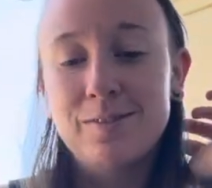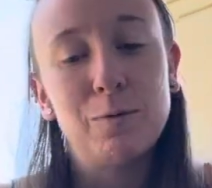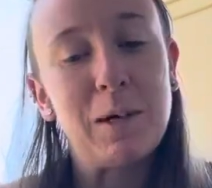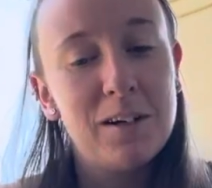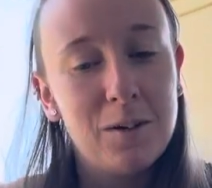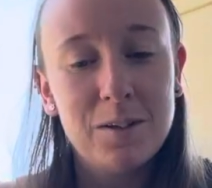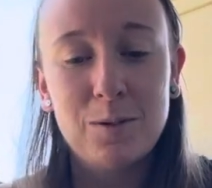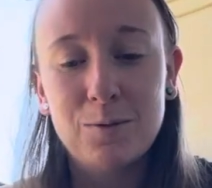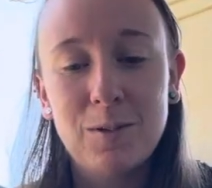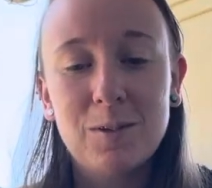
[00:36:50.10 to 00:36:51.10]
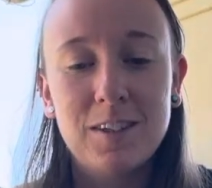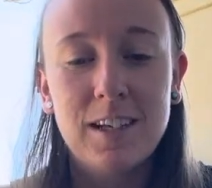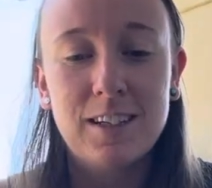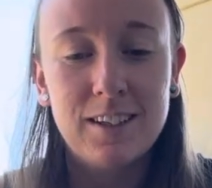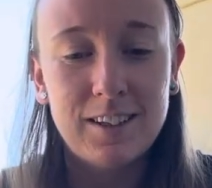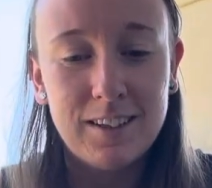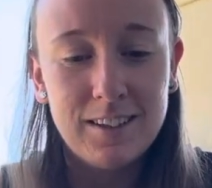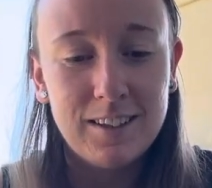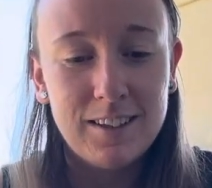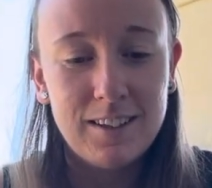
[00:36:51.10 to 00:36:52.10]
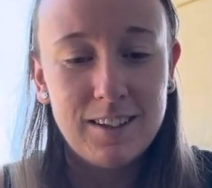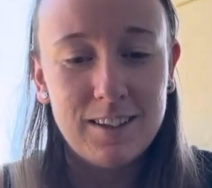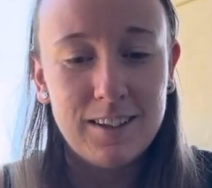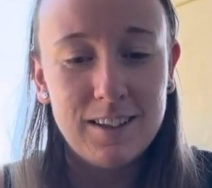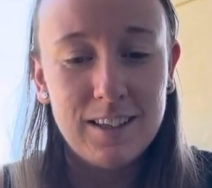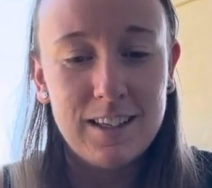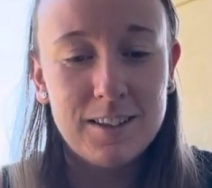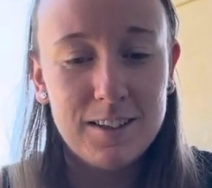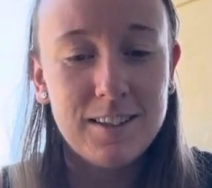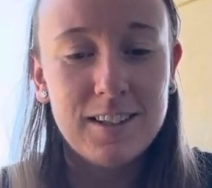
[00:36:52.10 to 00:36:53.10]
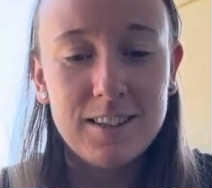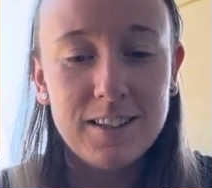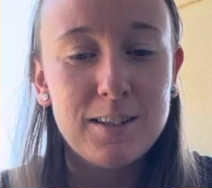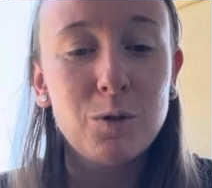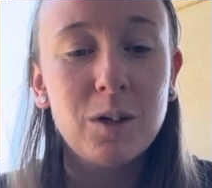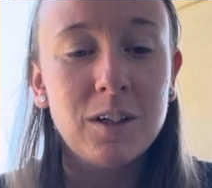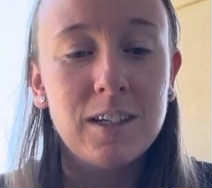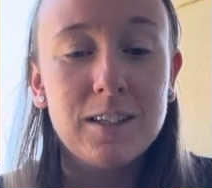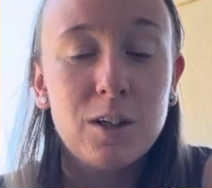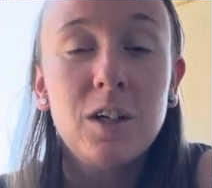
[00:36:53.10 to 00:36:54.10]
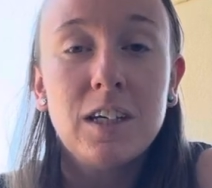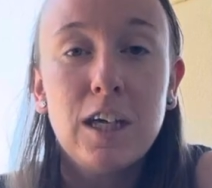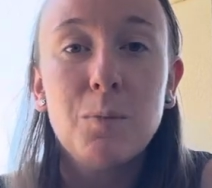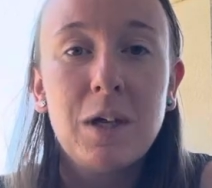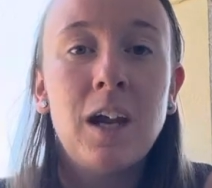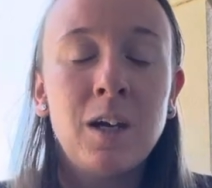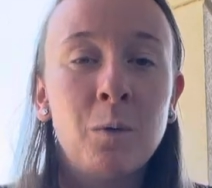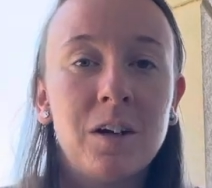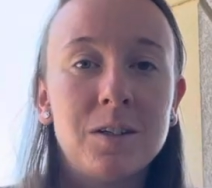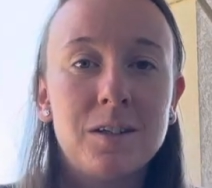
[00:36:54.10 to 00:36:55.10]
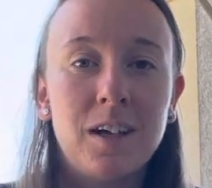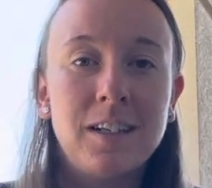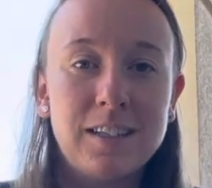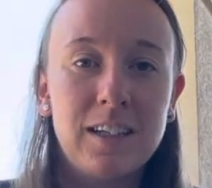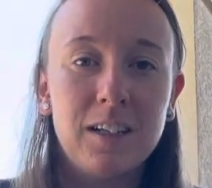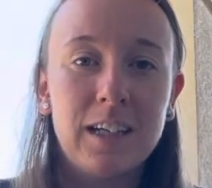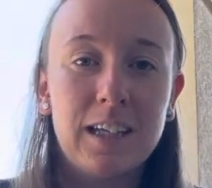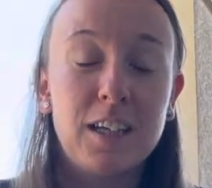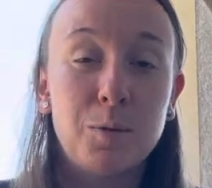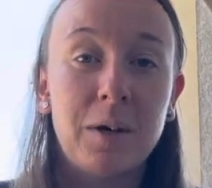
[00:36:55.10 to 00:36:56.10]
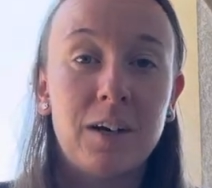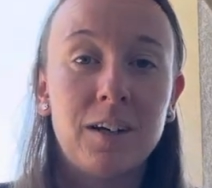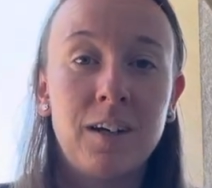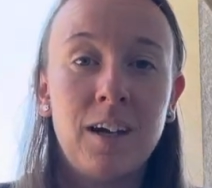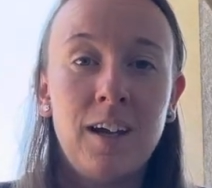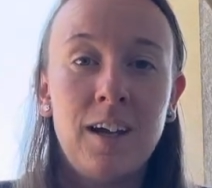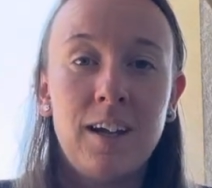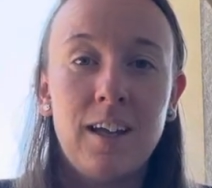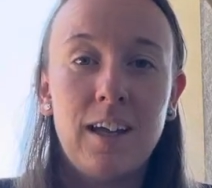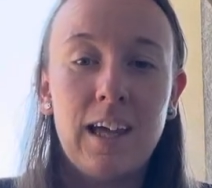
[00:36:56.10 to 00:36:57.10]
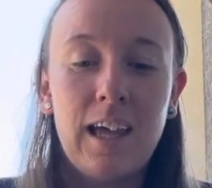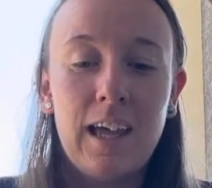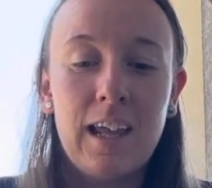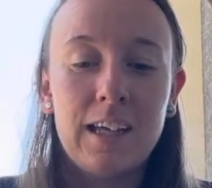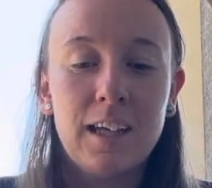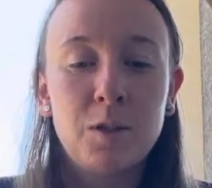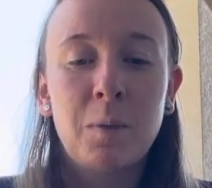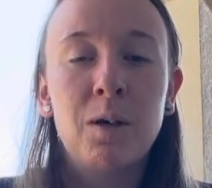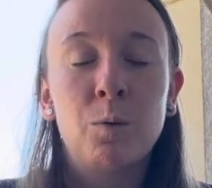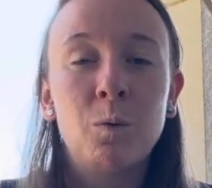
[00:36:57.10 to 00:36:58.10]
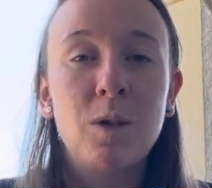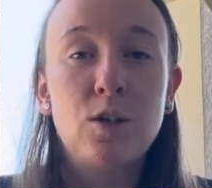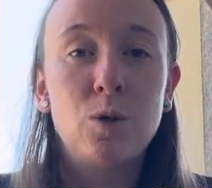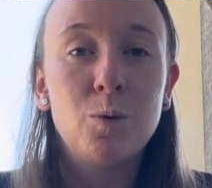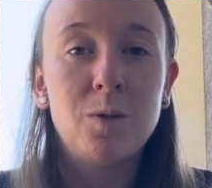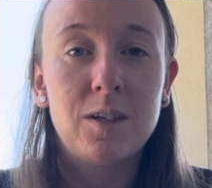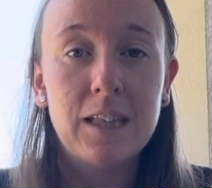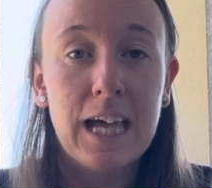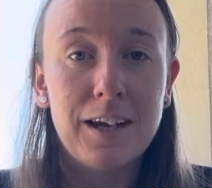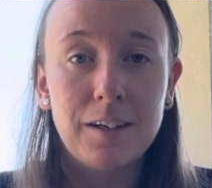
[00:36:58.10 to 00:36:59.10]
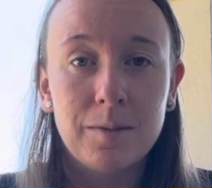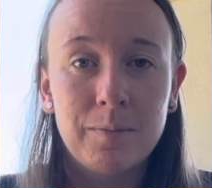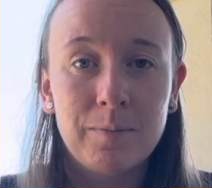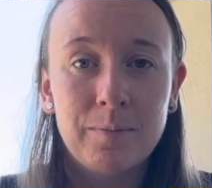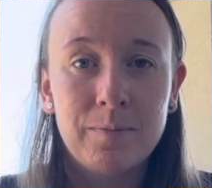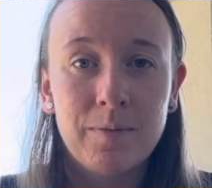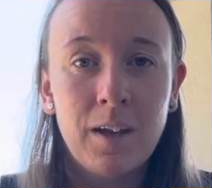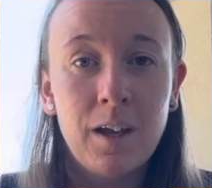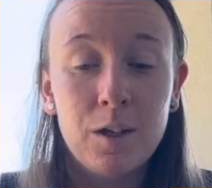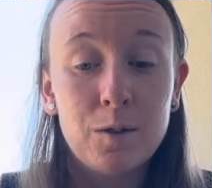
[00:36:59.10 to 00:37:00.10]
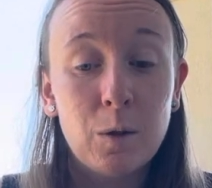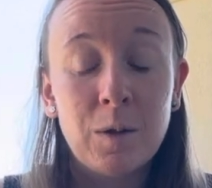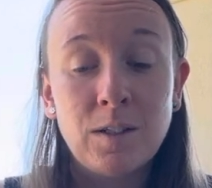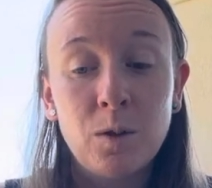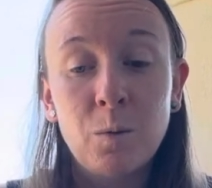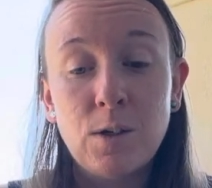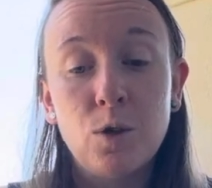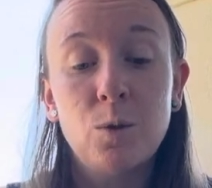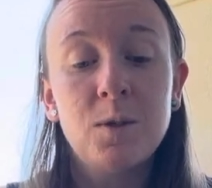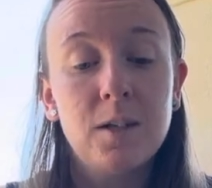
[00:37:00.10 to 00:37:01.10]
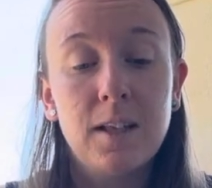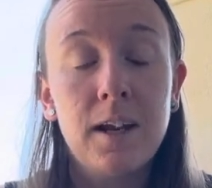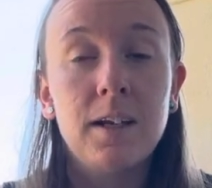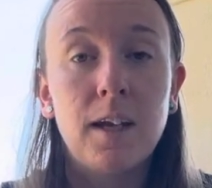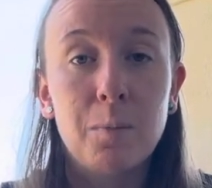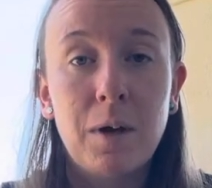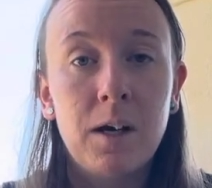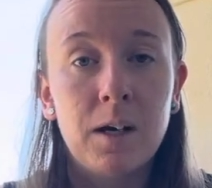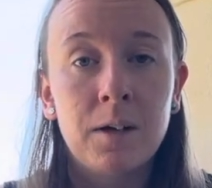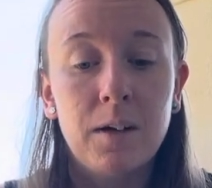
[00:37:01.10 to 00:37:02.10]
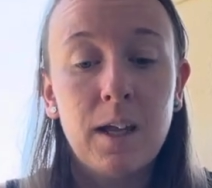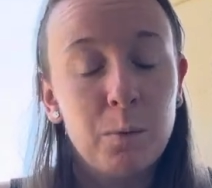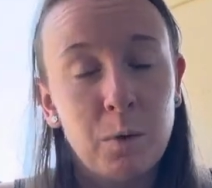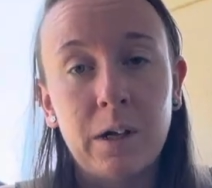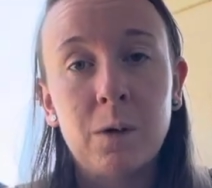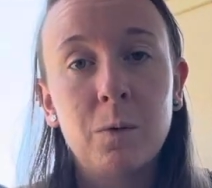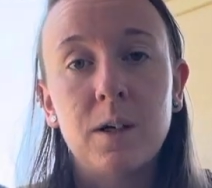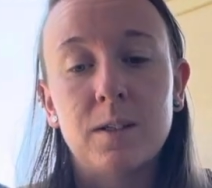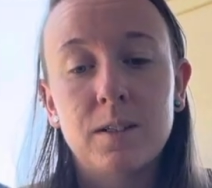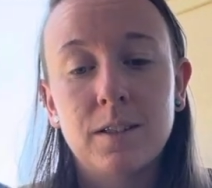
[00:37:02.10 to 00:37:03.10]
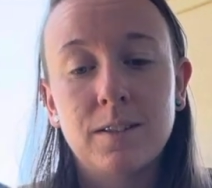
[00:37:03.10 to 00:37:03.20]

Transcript: but it also feels like it's it's still gonna it's gonna keep getting worse until it gets better and it gets better when we choose to let it so until we choose to let it get better it will get worse